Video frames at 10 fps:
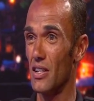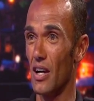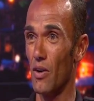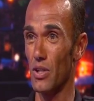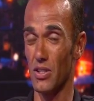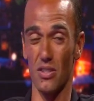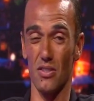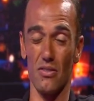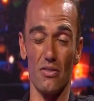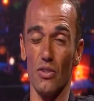I
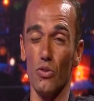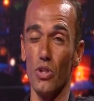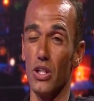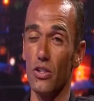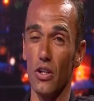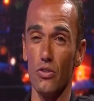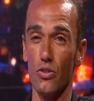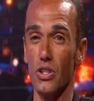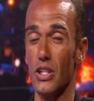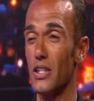was
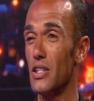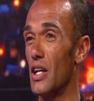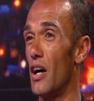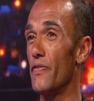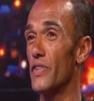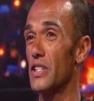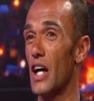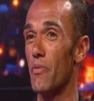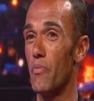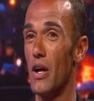hallucinating half the
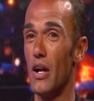time.